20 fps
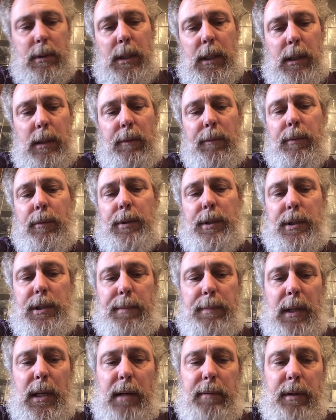thing for
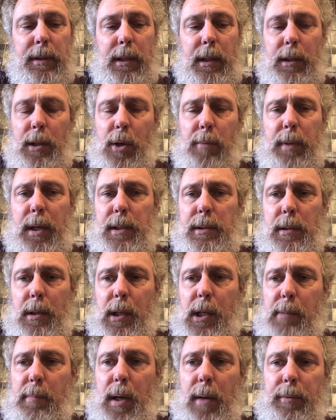just about everything, nobody's
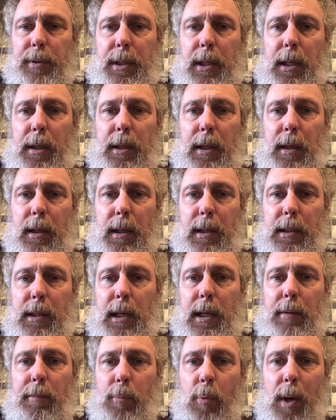going to come out with anything like
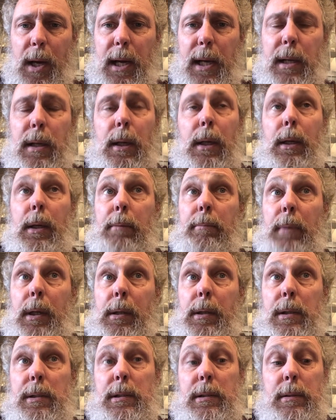that. Why?
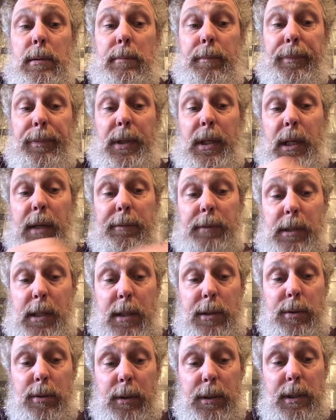Because if
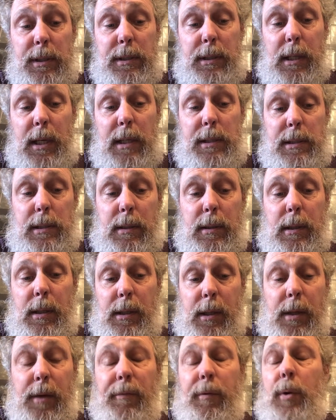they took this case
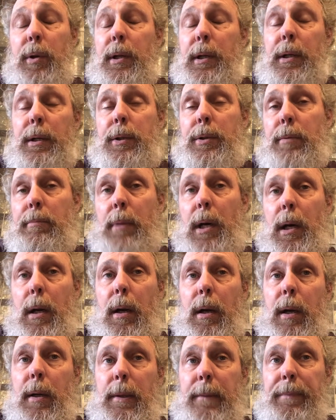and converted it to
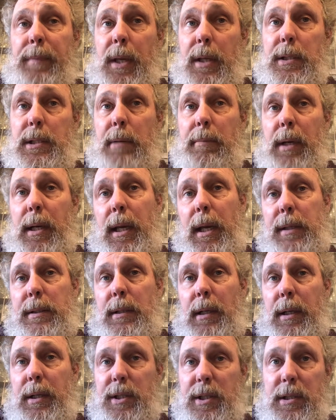modern, and somebody
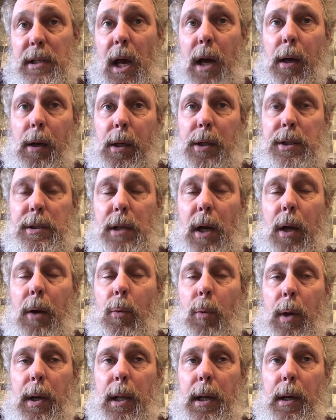accidentally
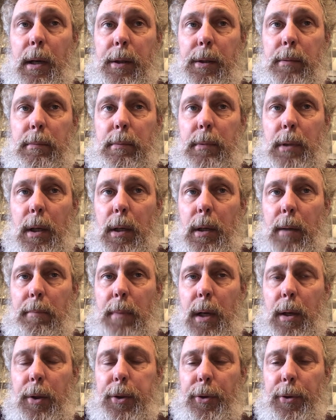stuck one in a
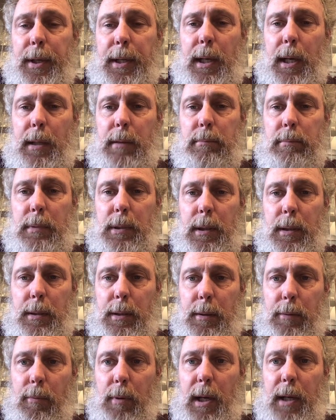Model 38,
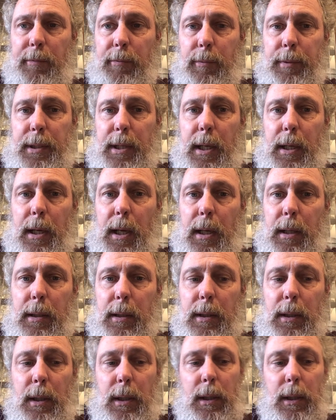the rifle would detonate,